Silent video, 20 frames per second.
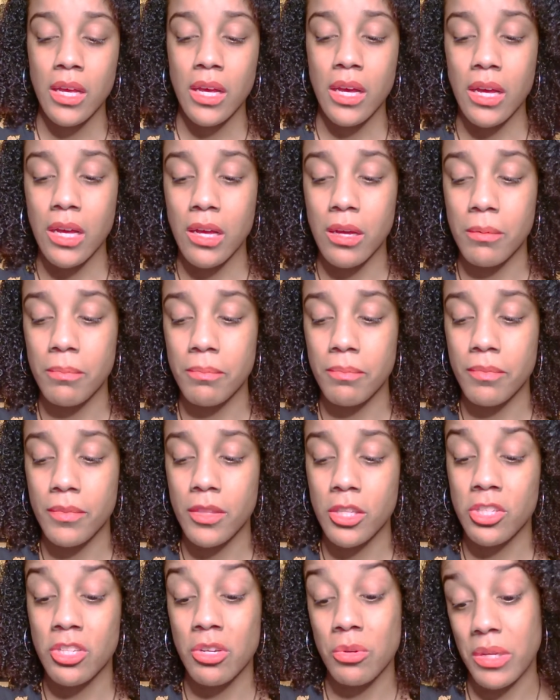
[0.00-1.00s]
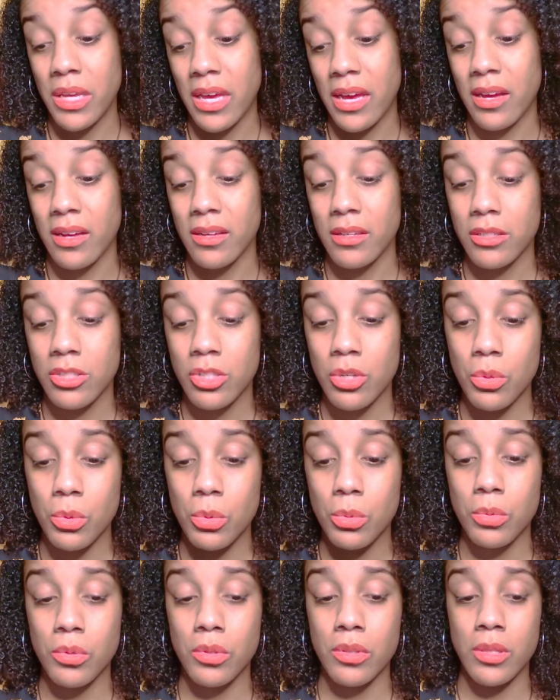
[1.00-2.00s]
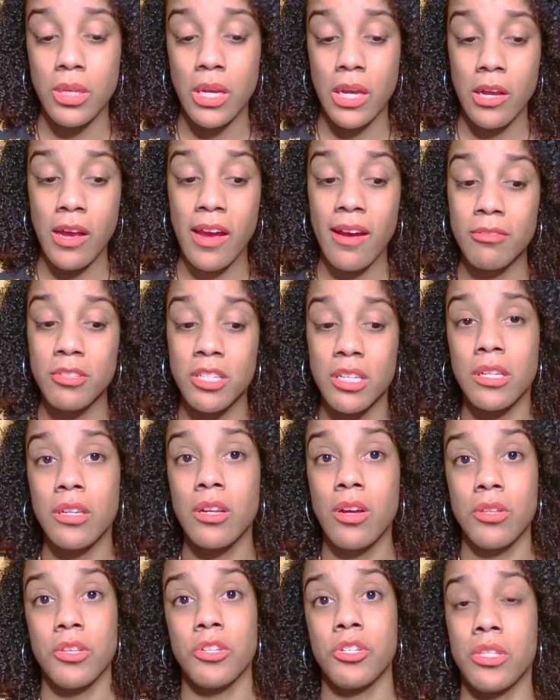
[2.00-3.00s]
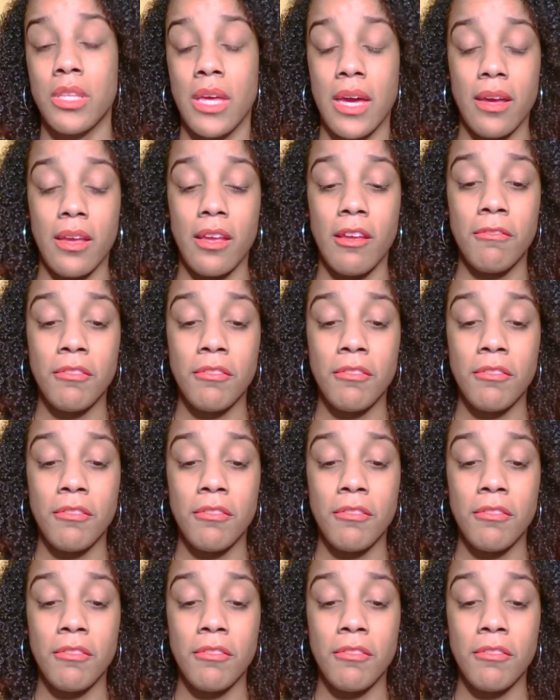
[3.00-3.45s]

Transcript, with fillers: Um, so yeah, so they have to acknowledge that.